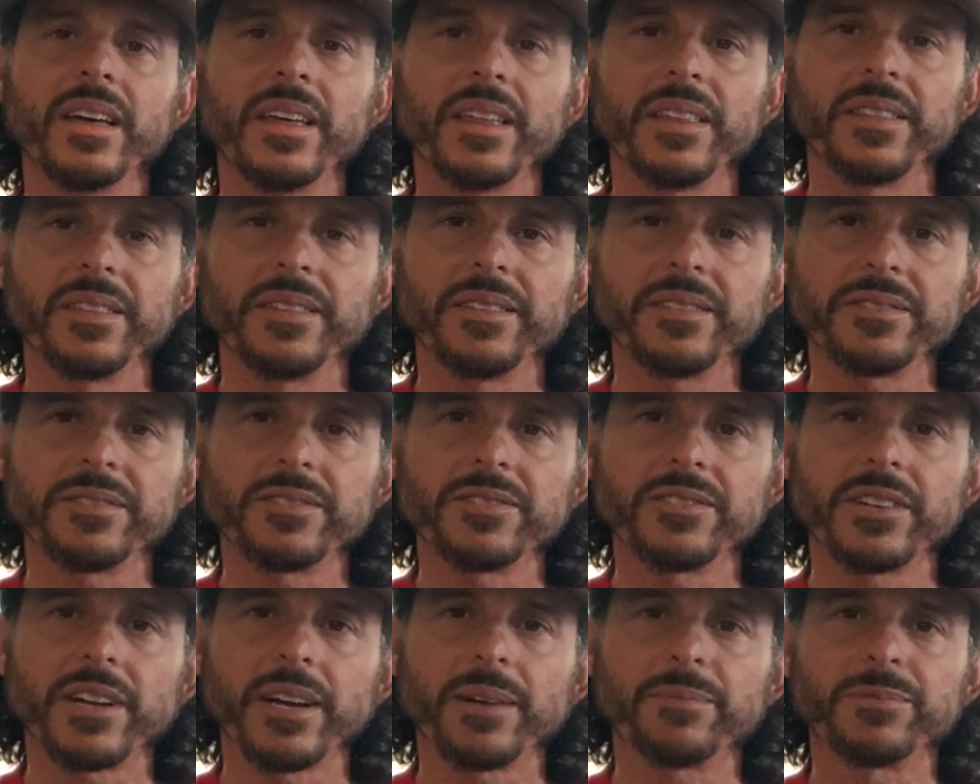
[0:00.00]
This
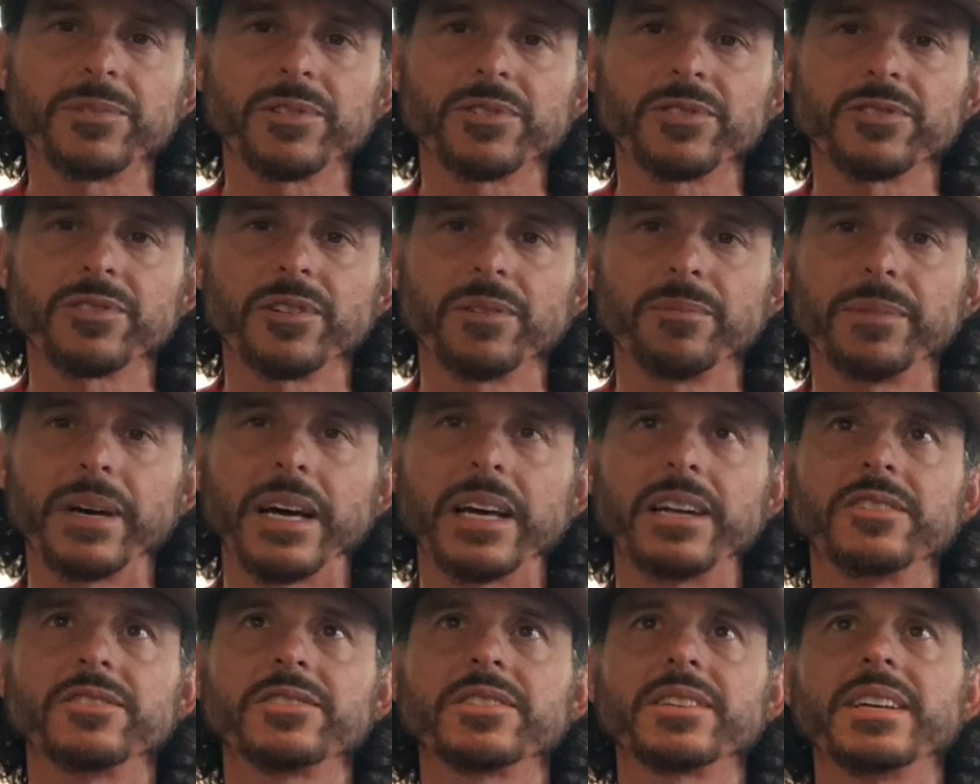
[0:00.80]
chapter's strum
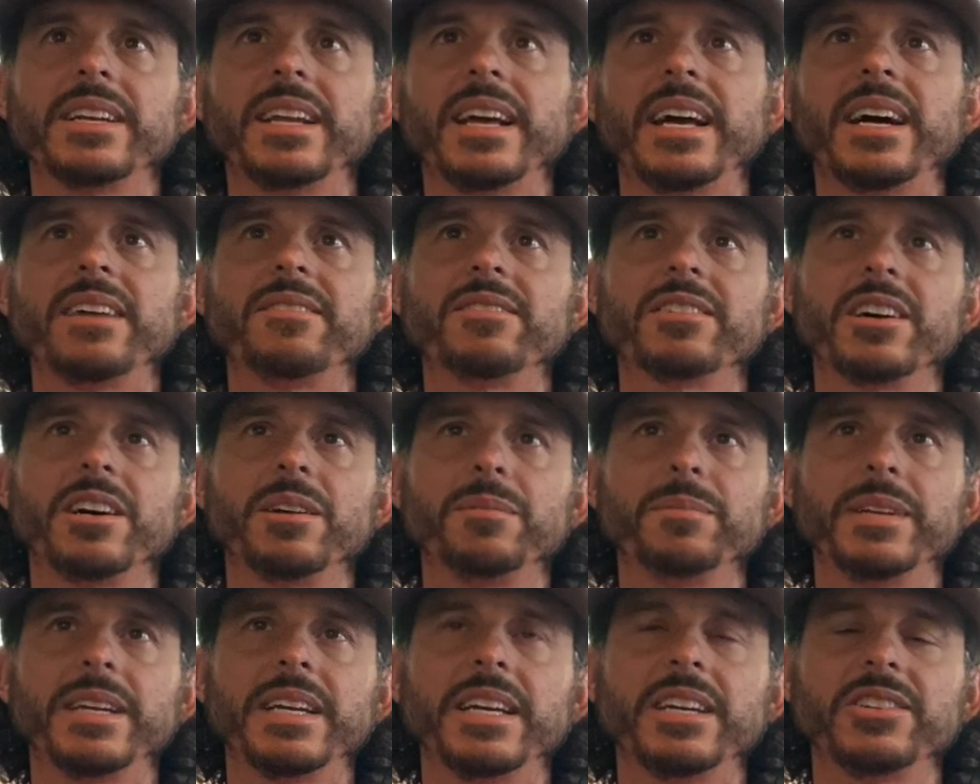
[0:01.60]
pattern is going to have a
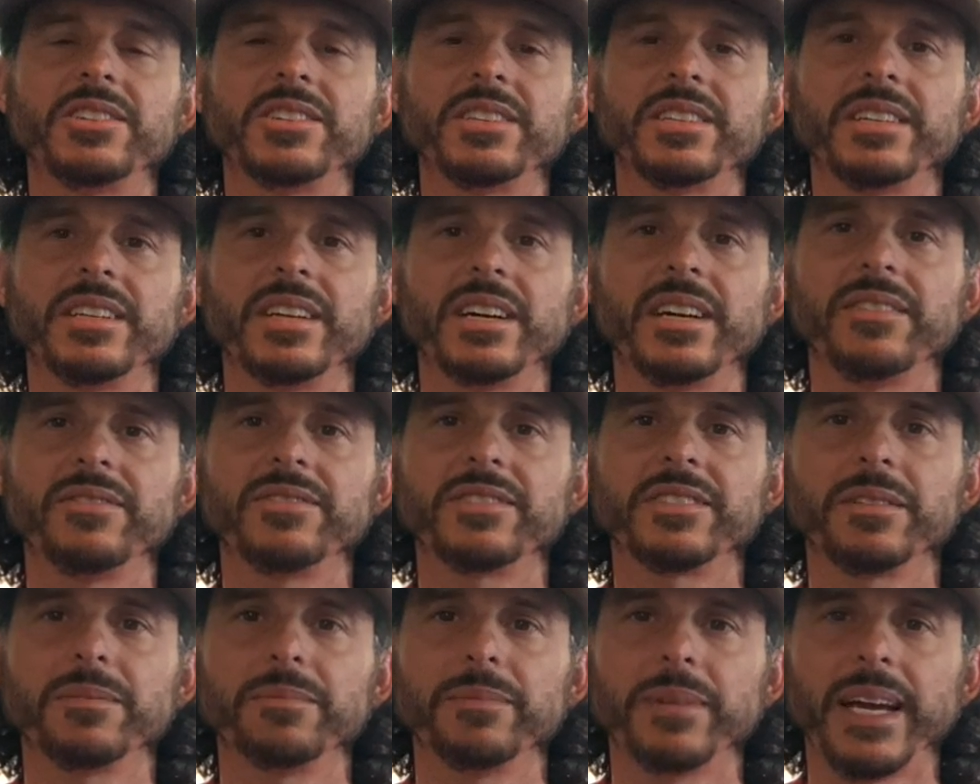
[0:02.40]
combination of
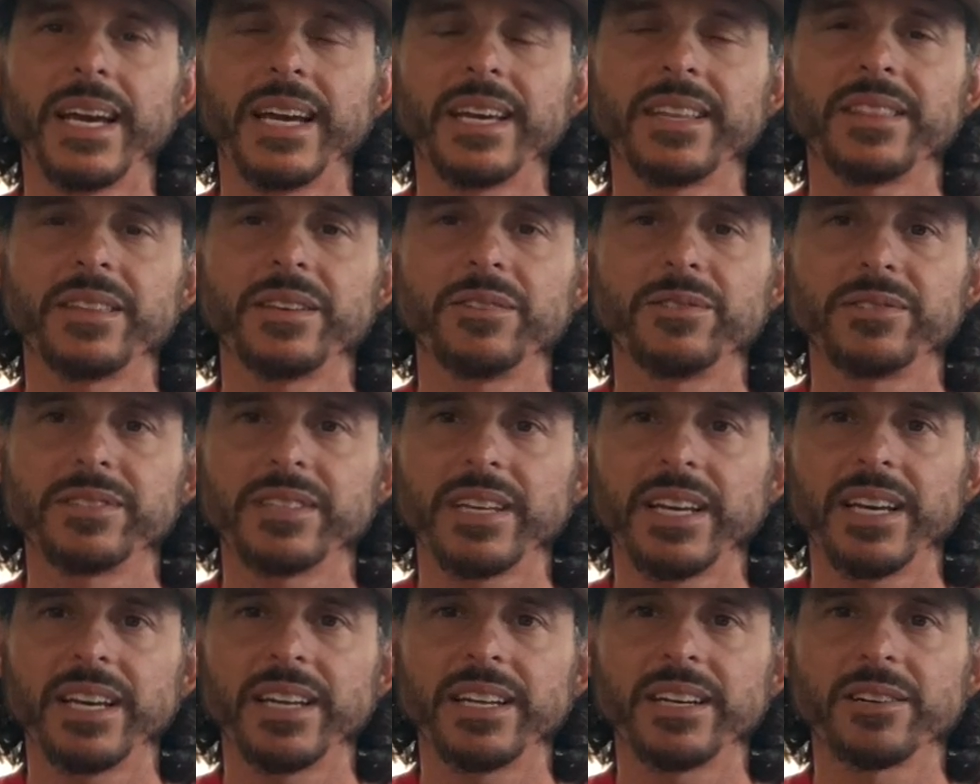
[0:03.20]
some eighth notes
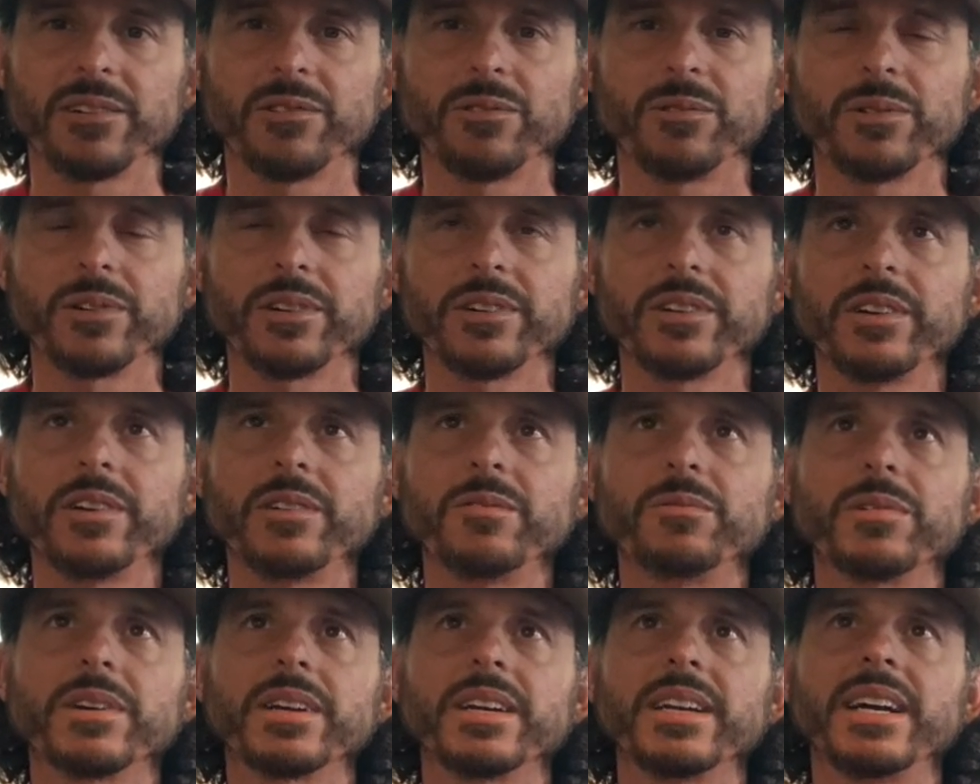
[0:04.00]
and a quarter note.
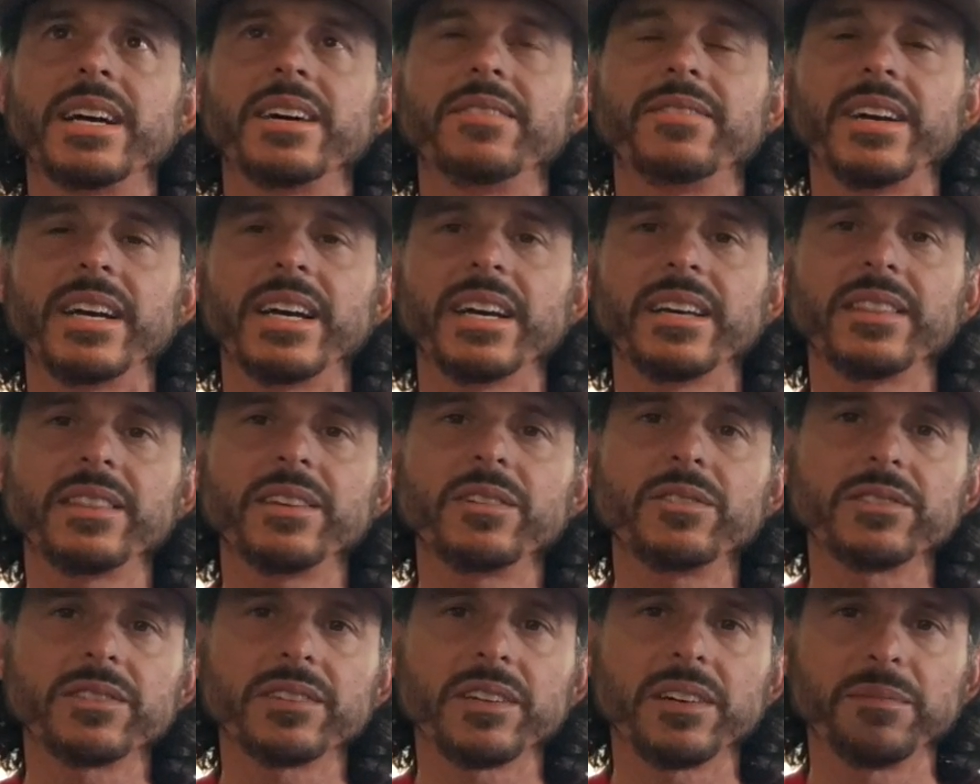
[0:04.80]
We're going to have eighth
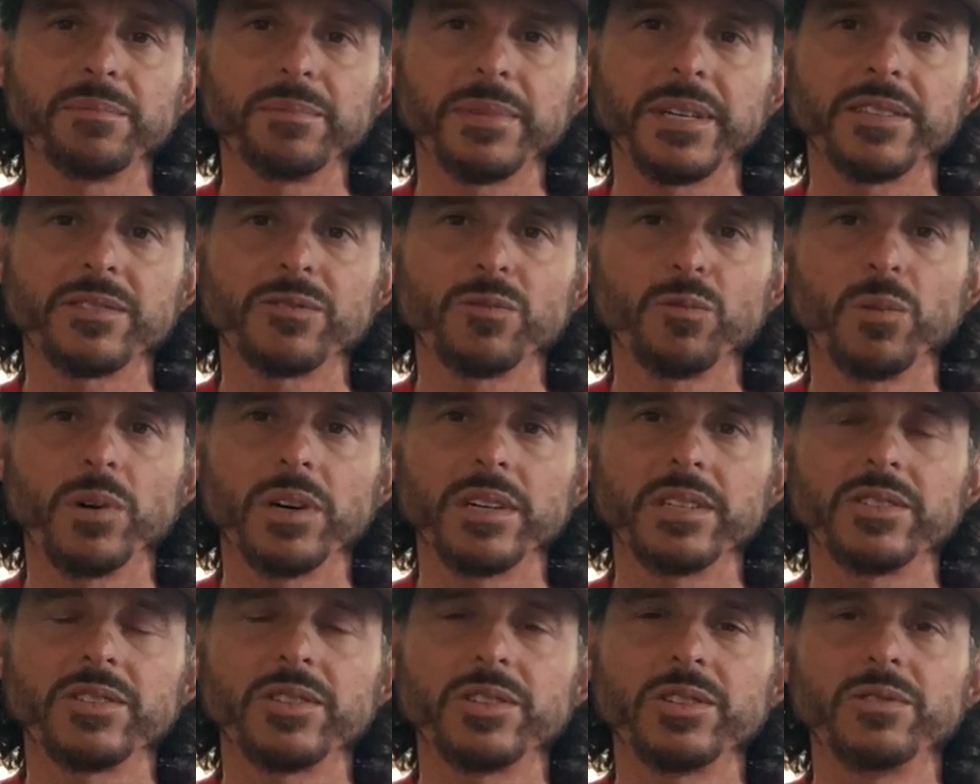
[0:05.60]
notes on beats
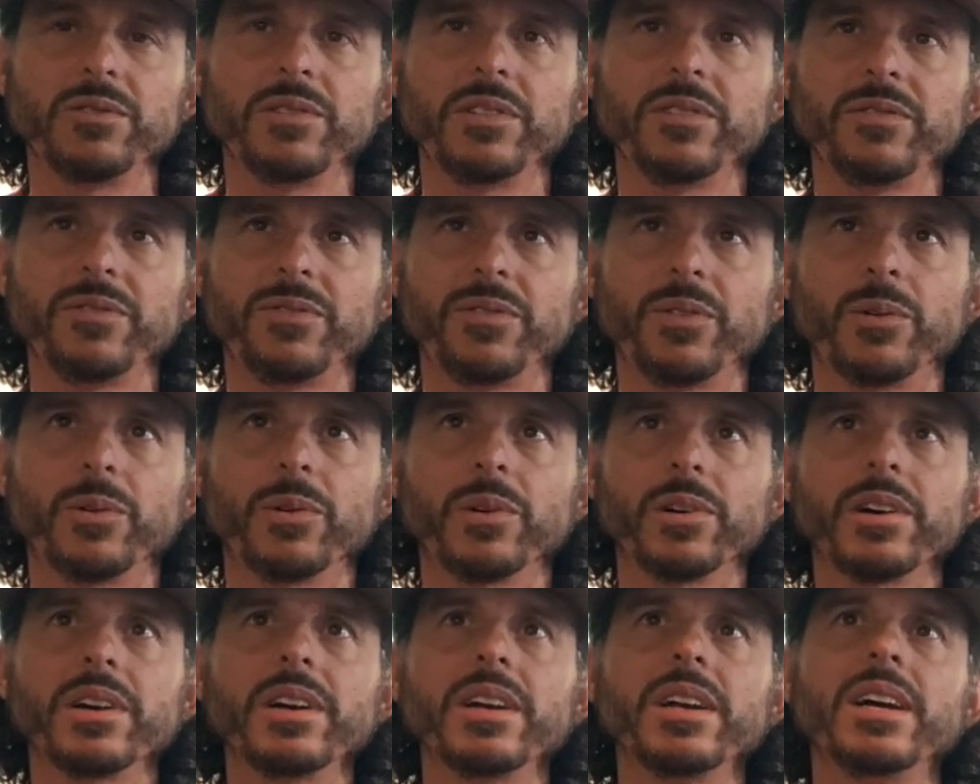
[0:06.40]
1, 2, and
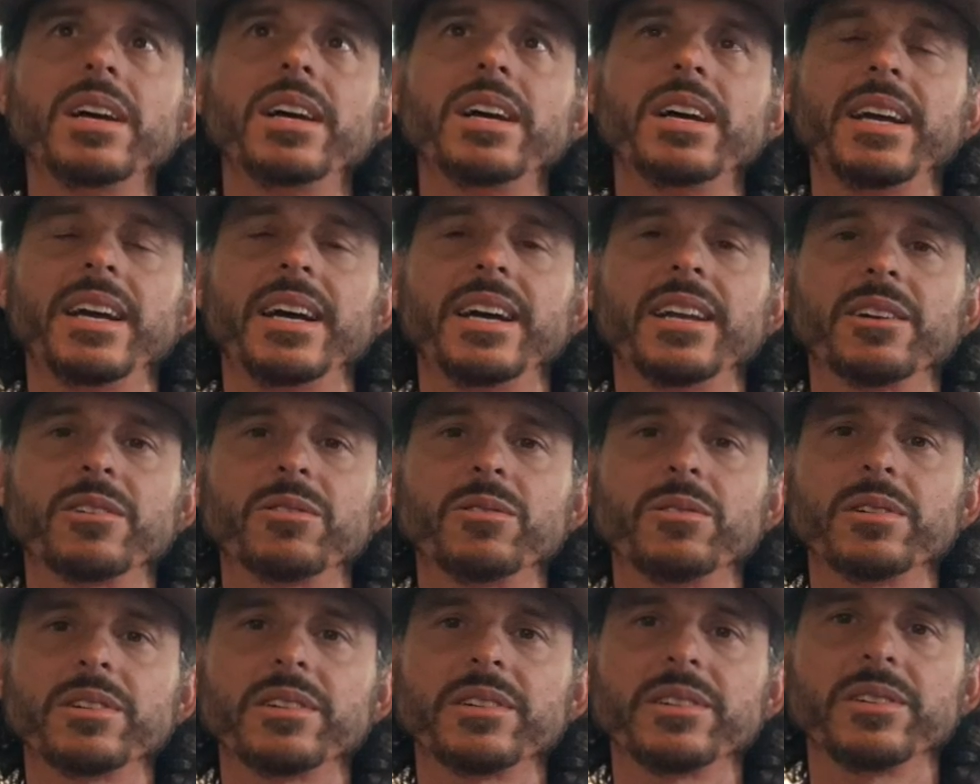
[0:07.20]
4, and a
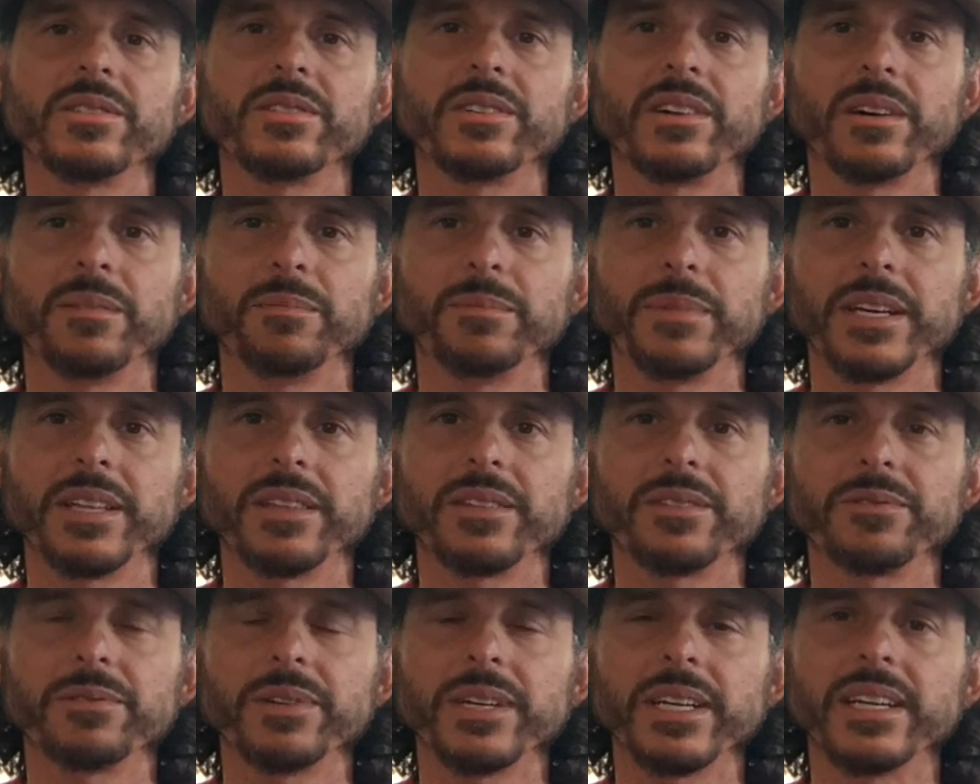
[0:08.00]
quarter note on beat
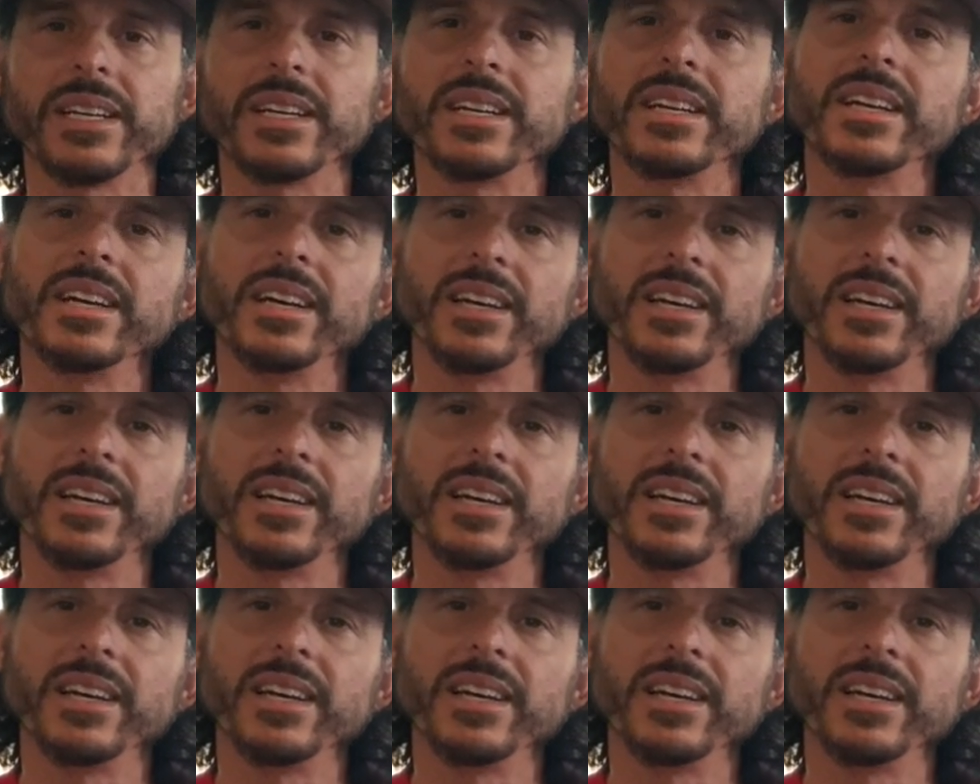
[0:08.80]
3.